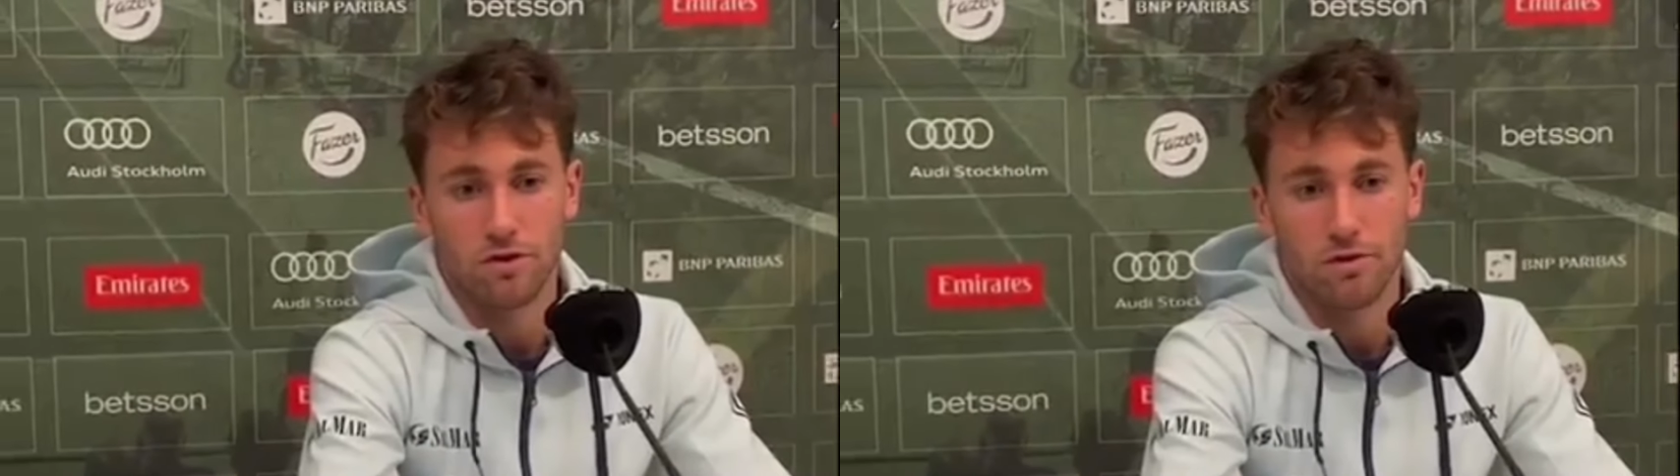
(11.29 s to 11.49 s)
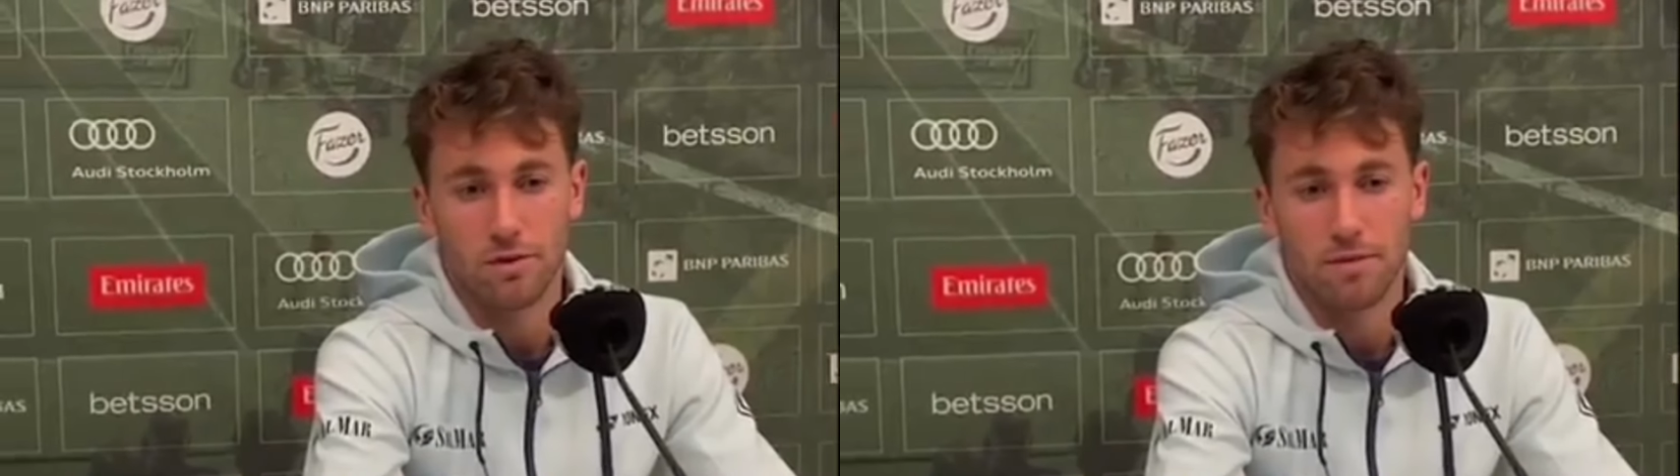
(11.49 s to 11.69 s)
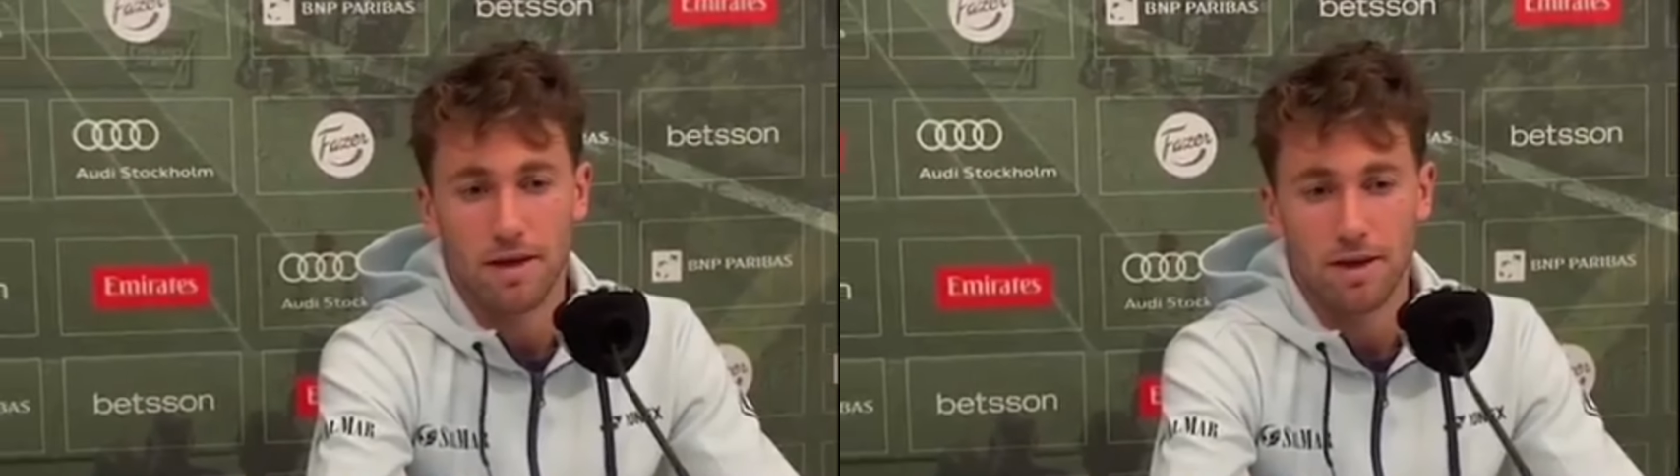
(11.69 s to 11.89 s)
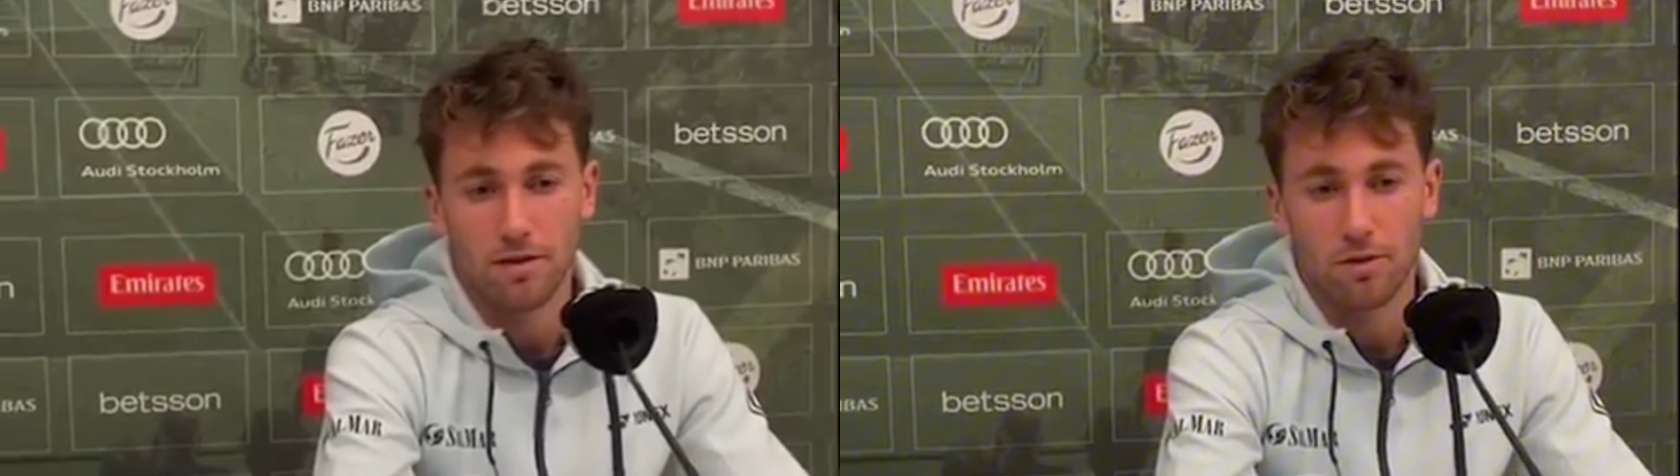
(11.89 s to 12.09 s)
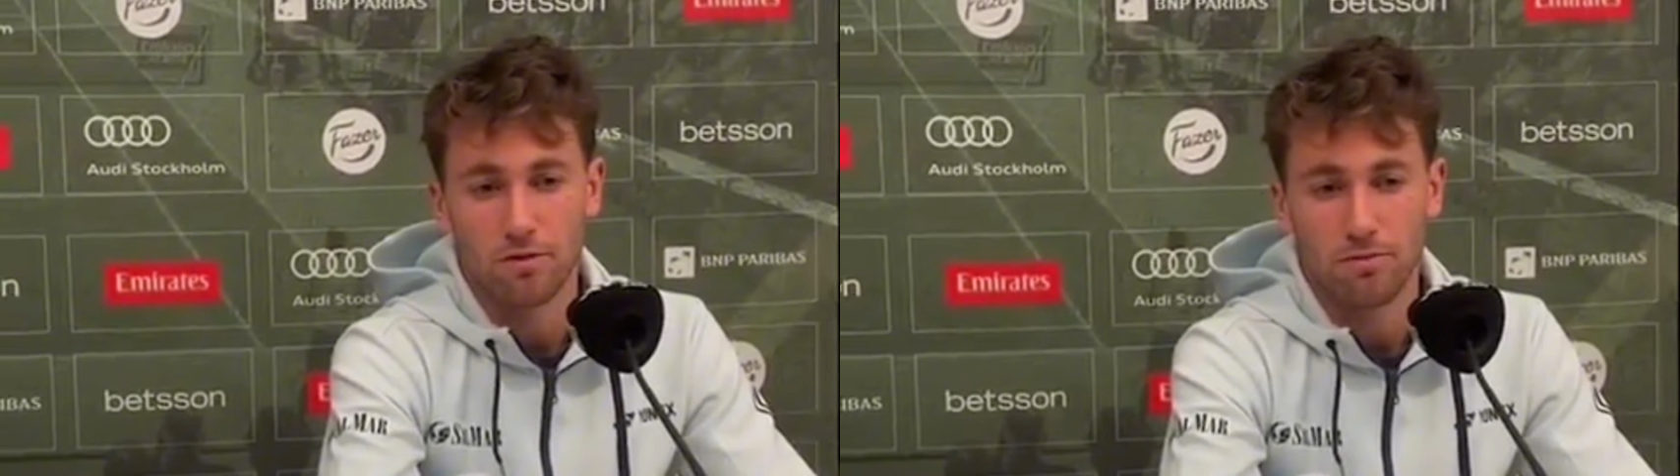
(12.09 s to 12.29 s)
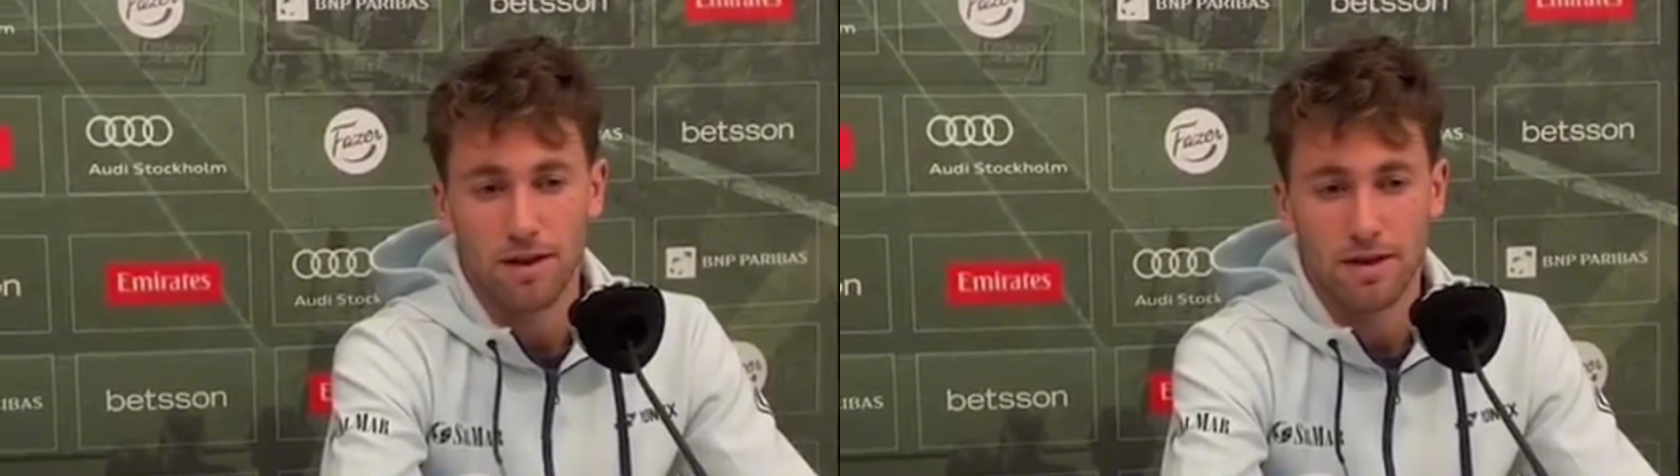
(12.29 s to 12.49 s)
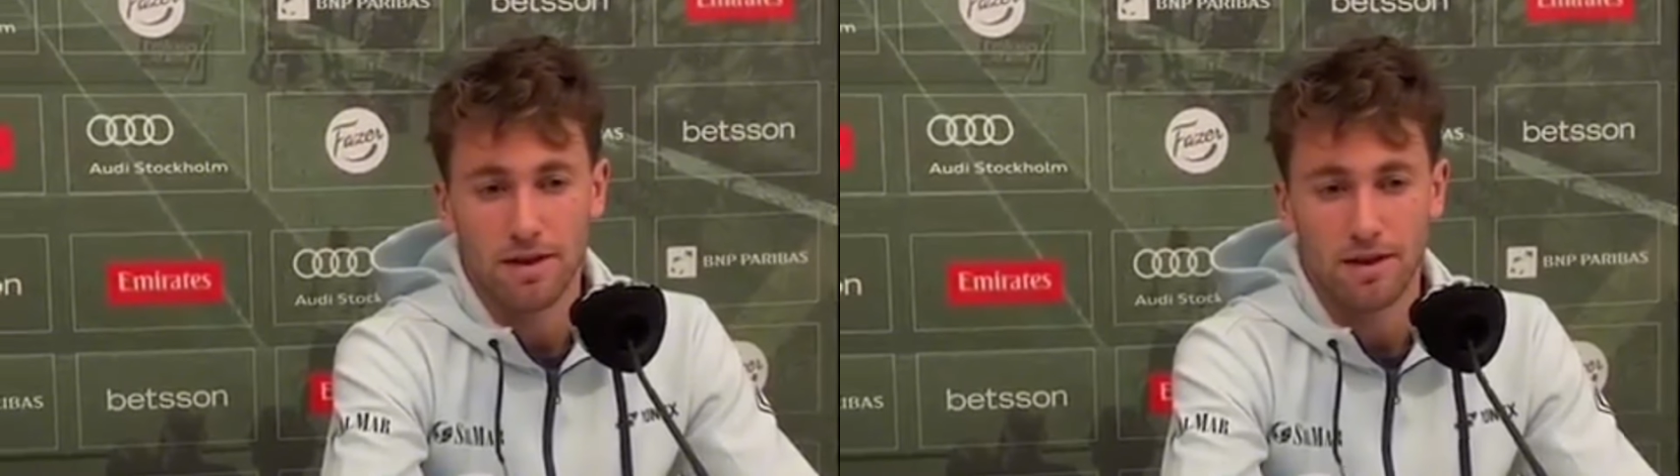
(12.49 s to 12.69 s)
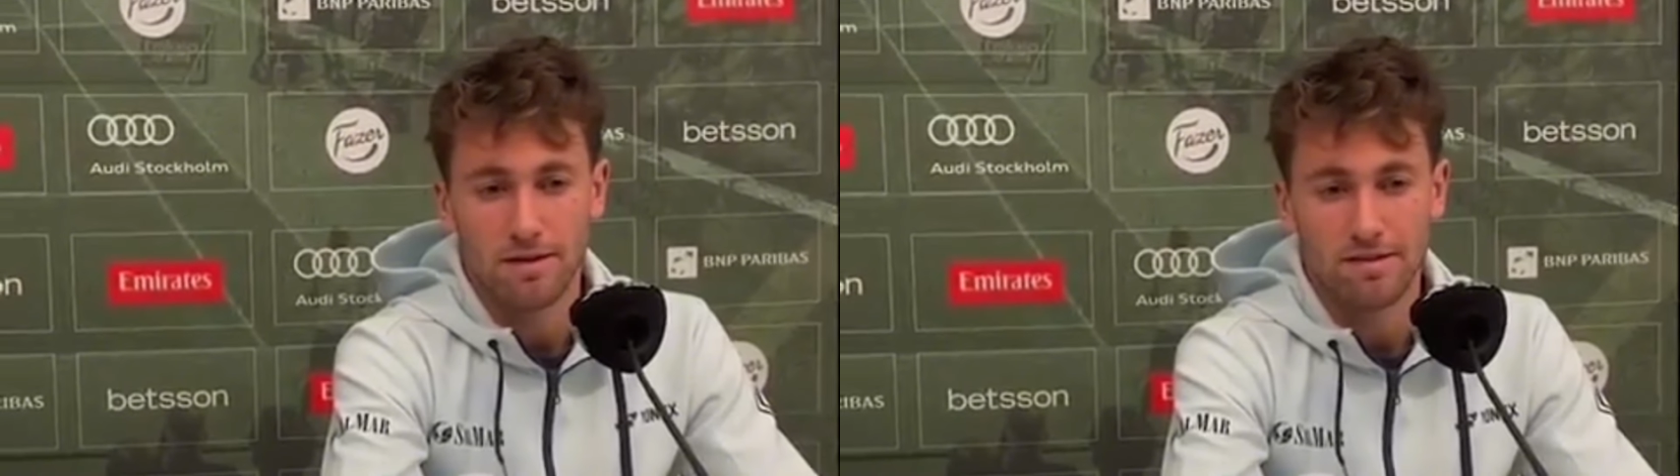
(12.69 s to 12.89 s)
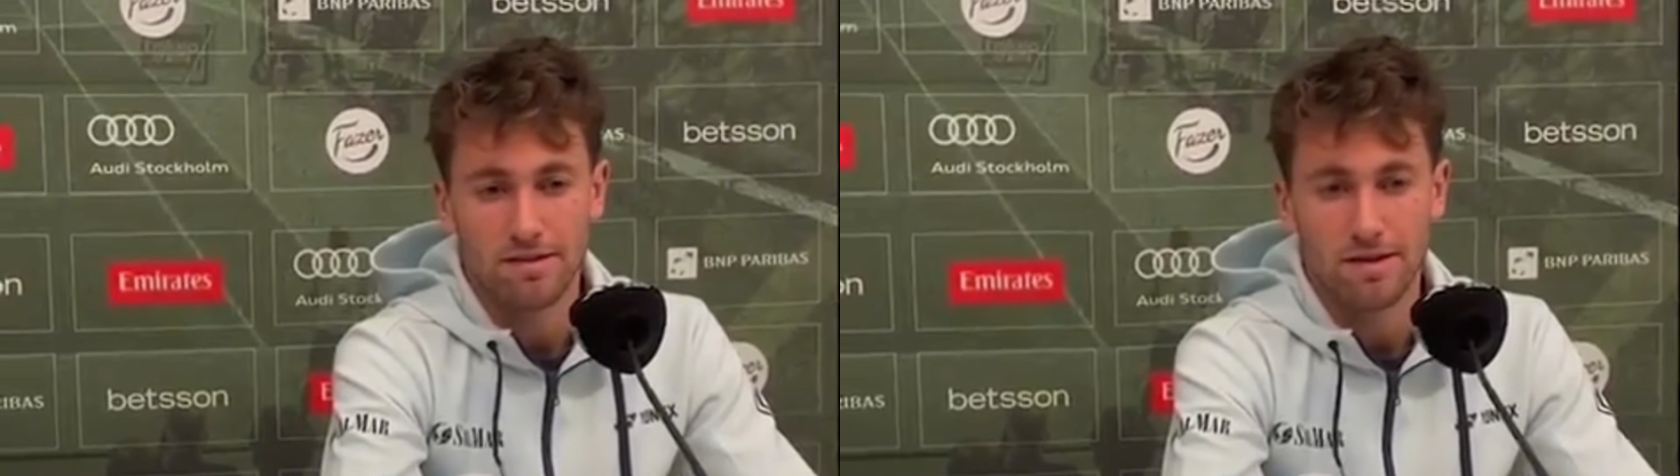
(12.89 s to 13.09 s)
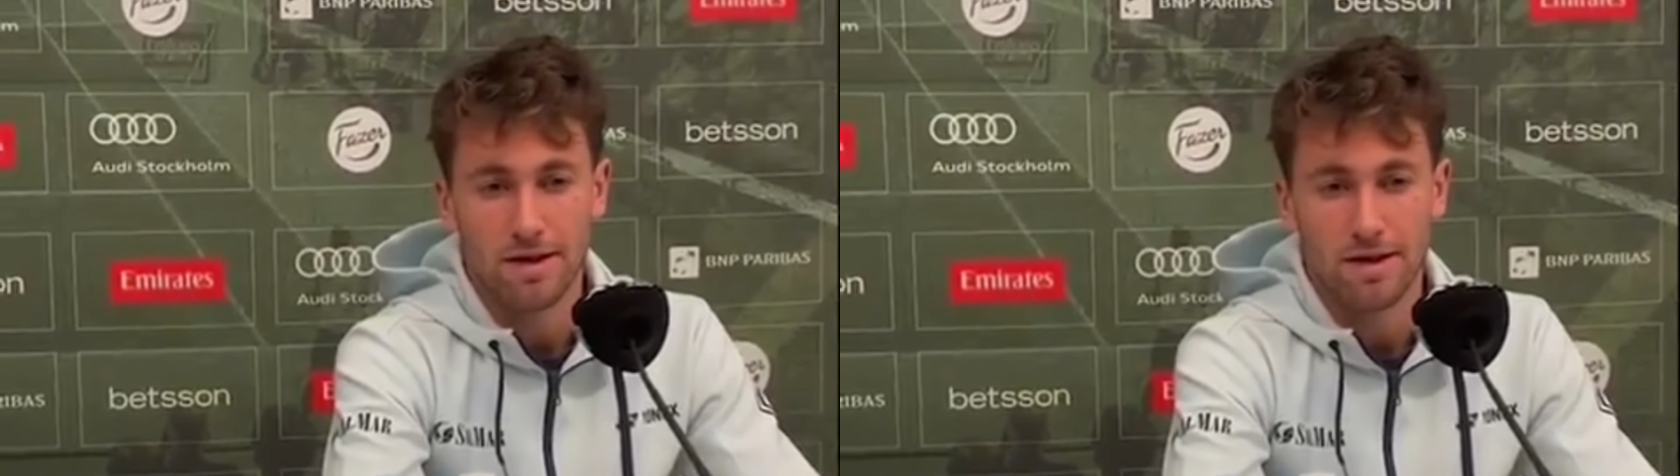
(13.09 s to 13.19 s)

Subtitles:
with in terms of many things,